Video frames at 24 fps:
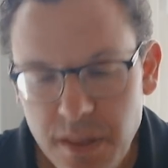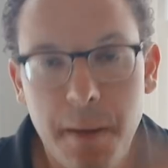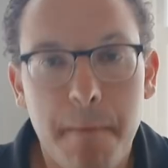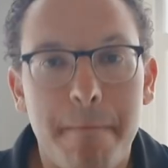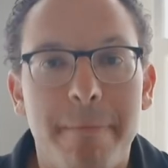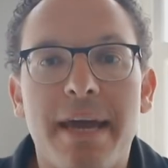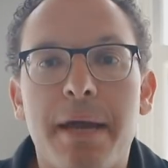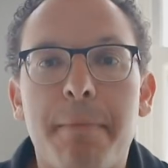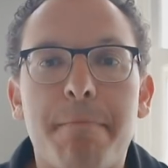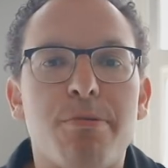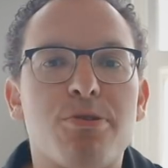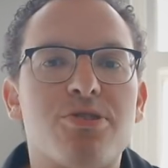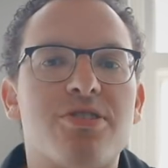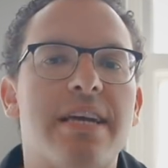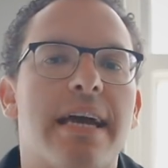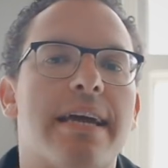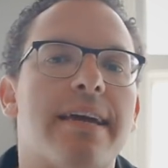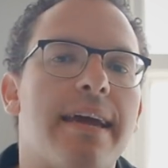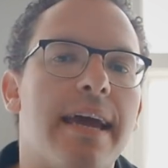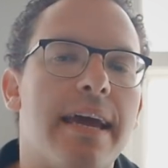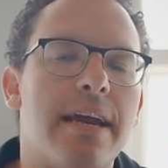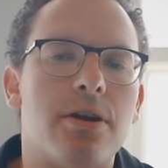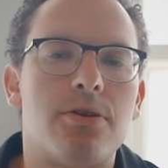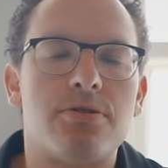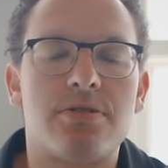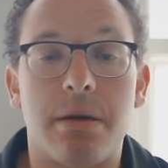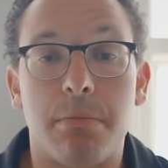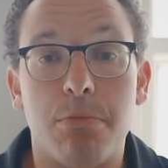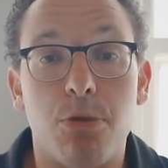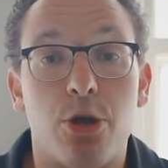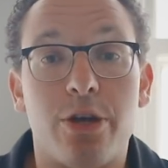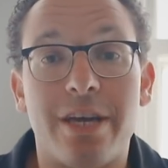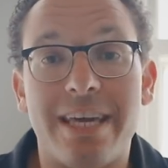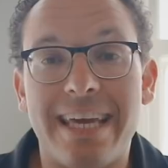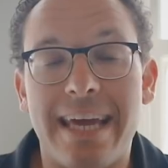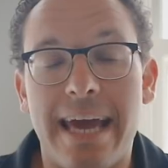big percent gainers, I'm
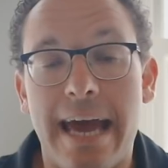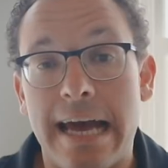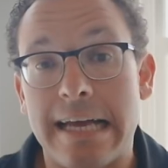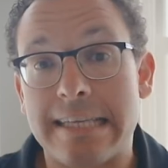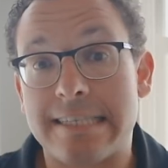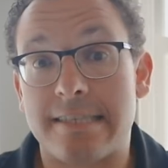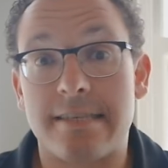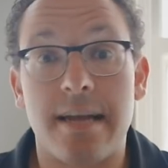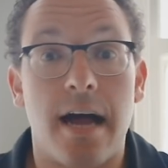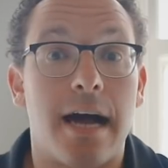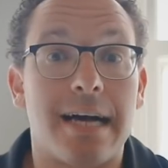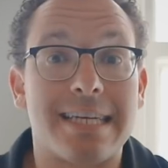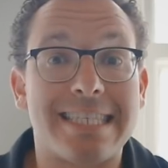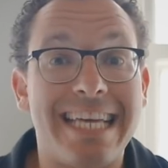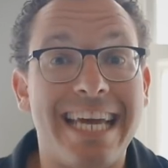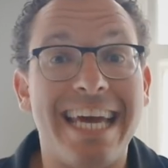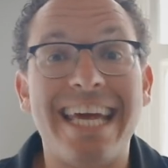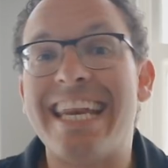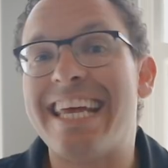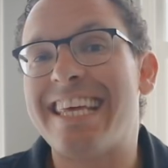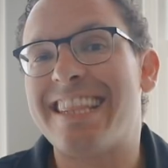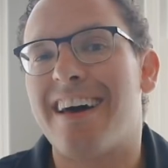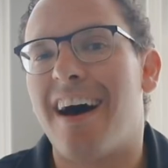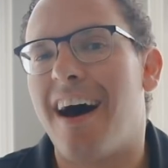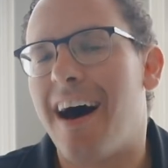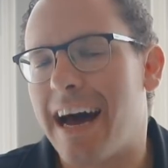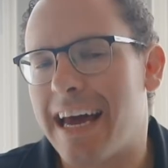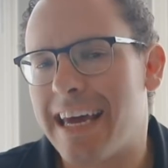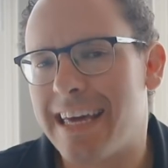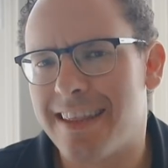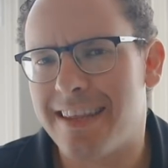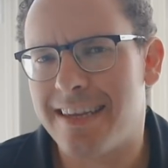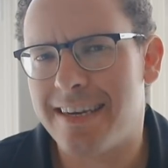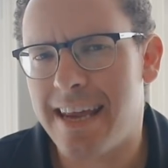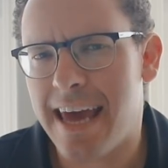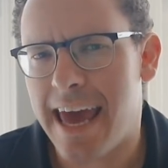looking at stocks hitting the high
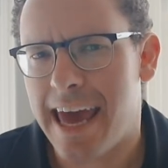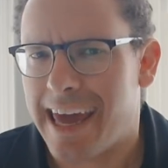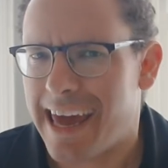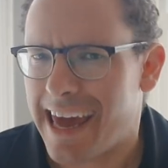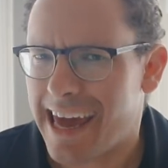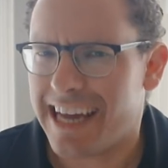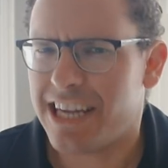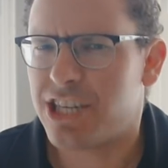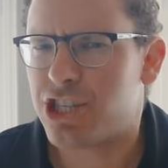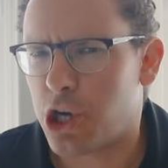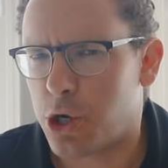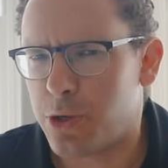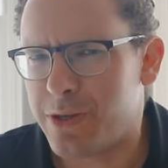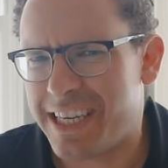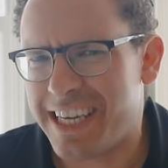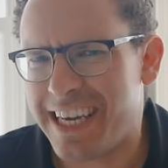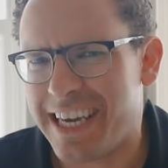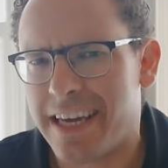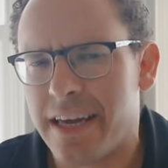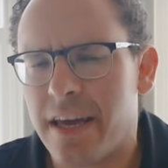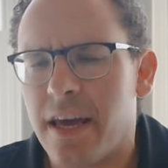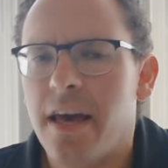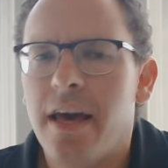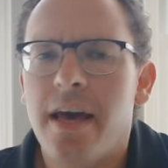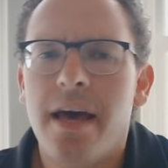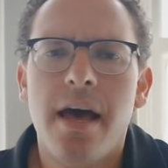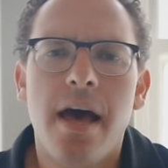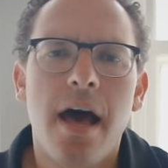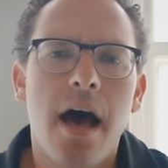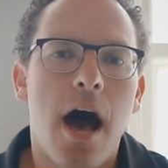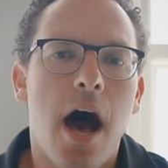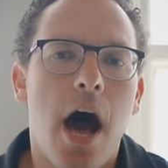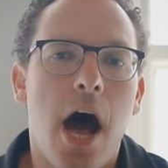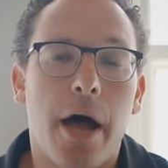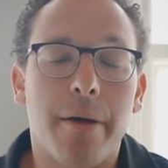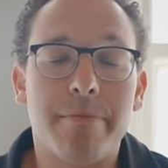of the day, HOD.
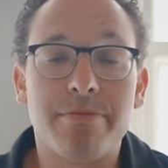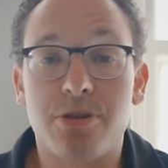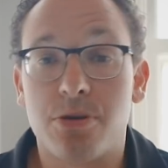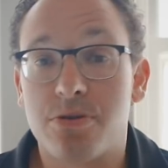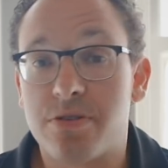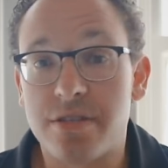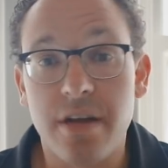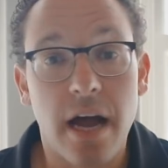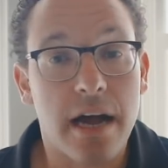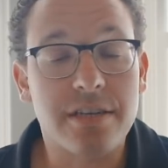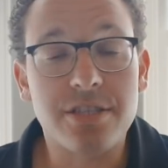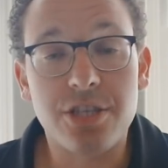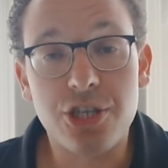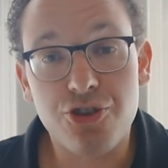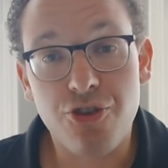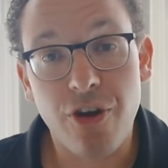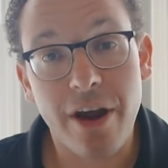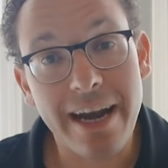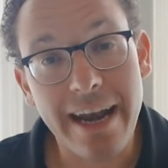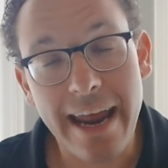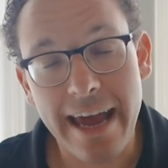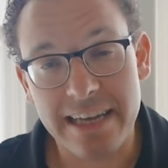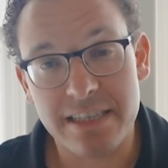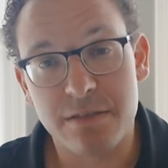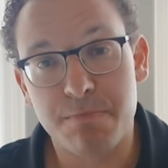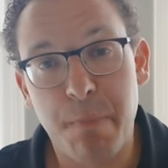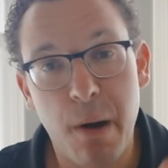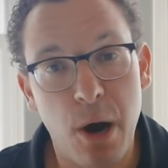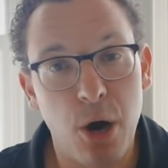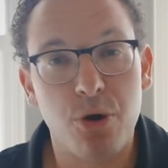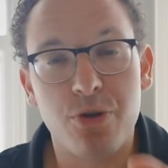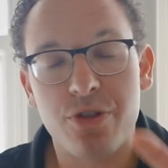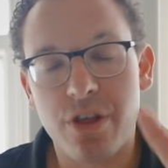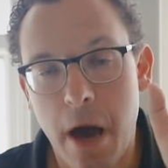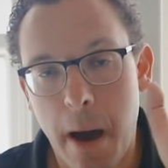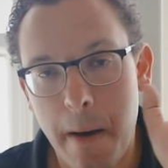Um, so Stocks to Trade has
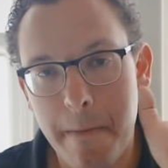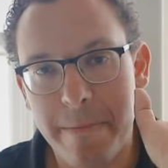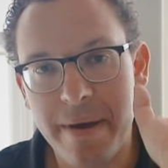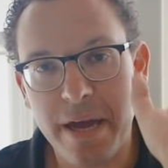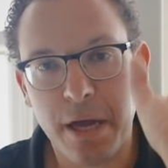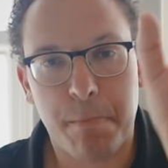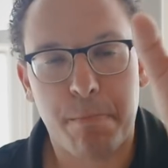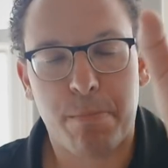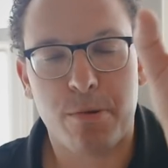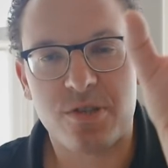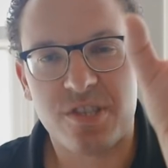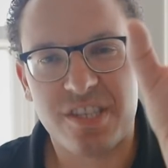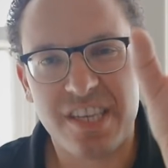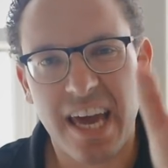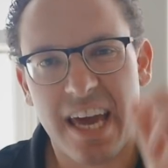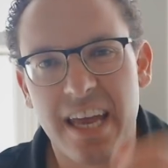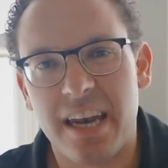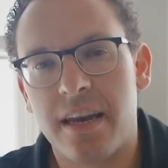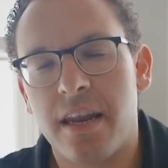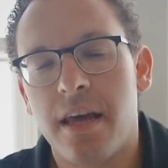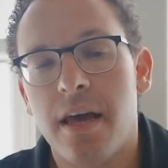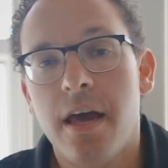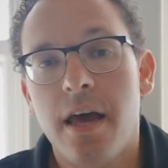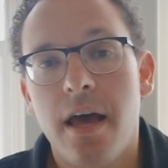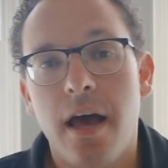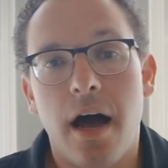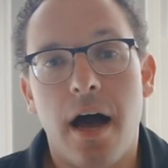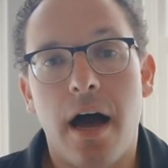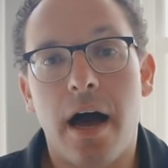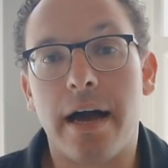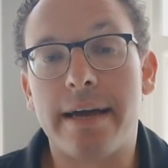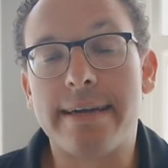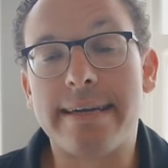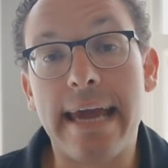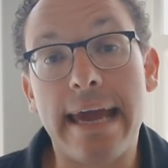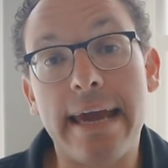both a big percent
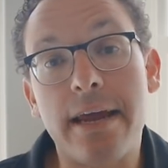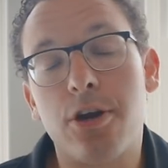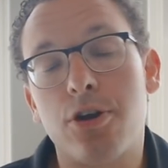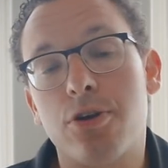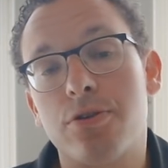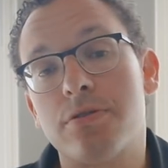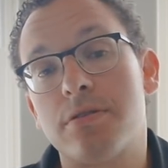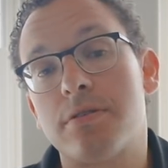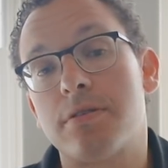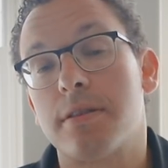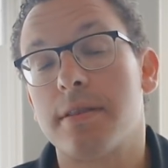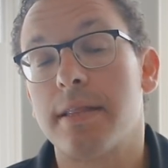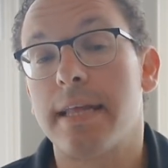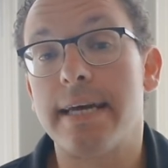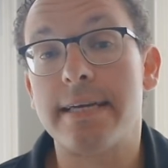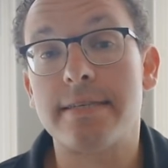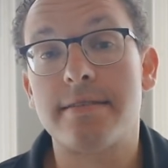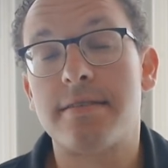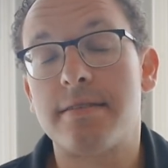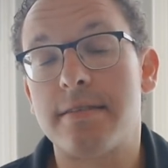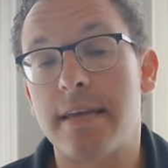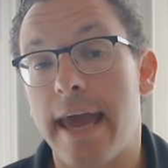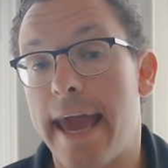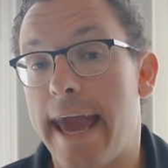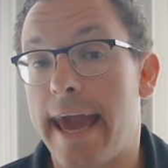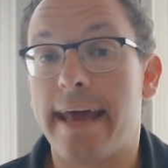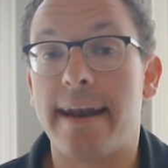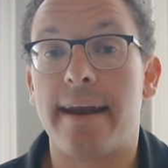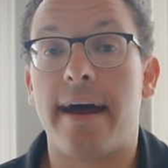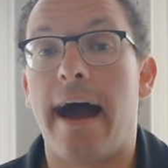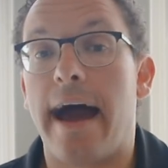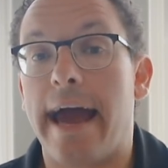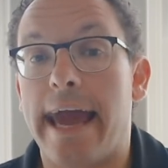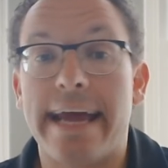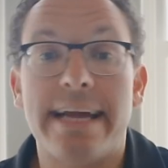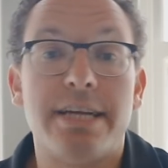uh, gainers list and
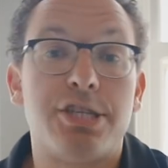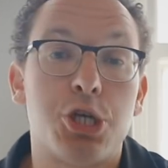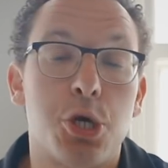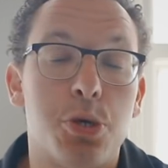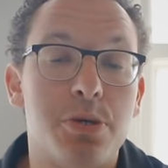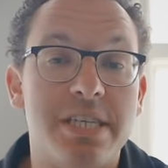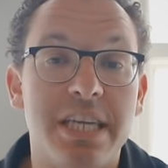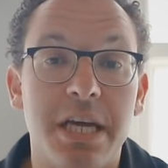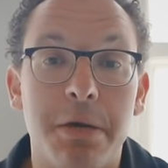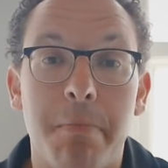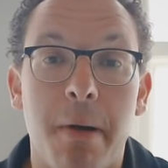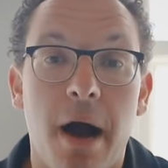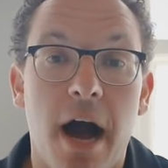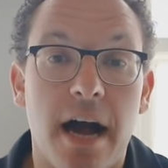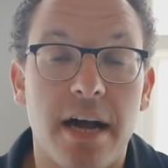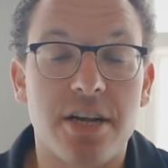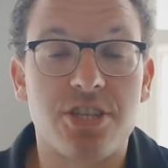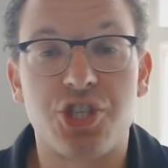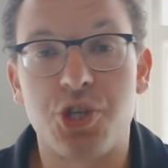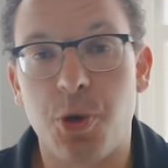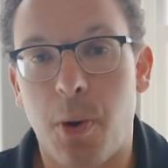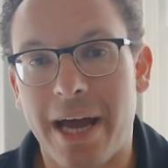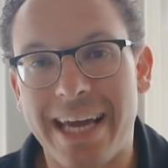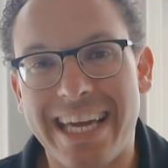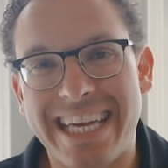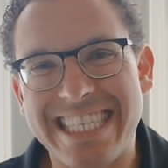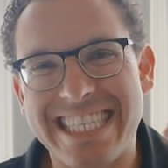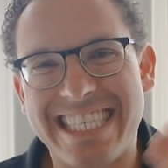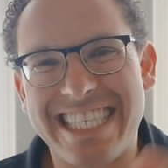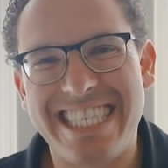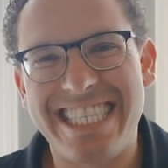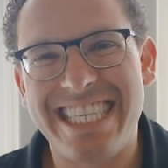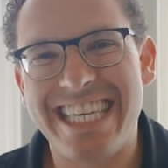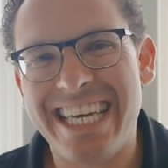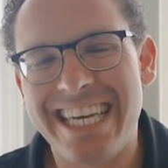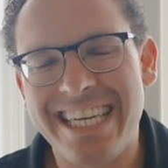a HOD box. So I can
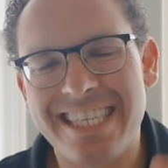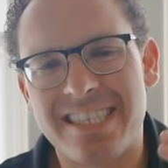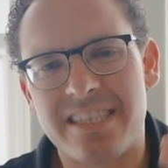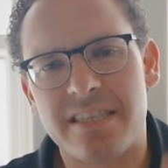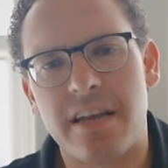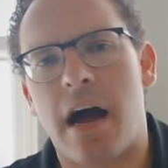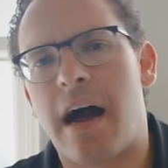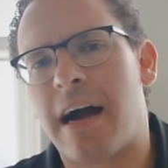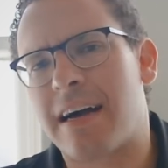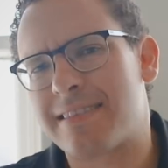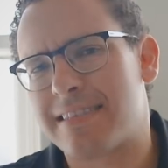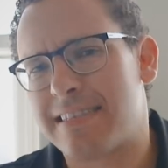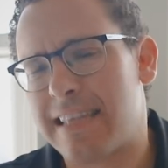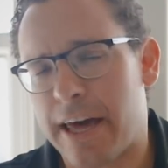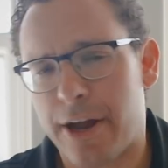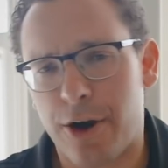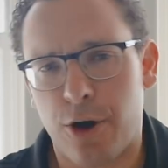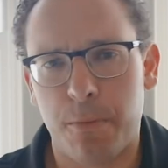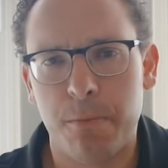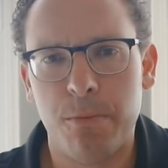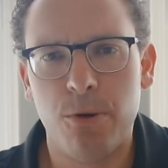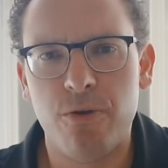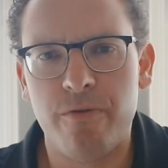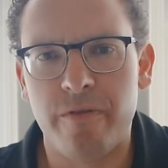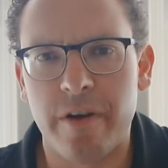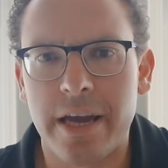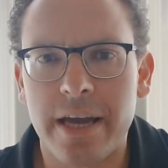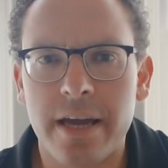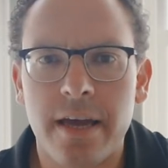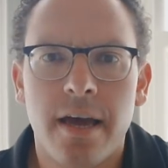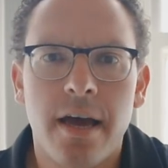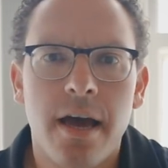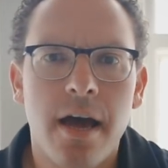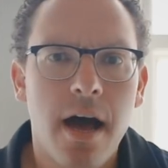see stocks that are moving.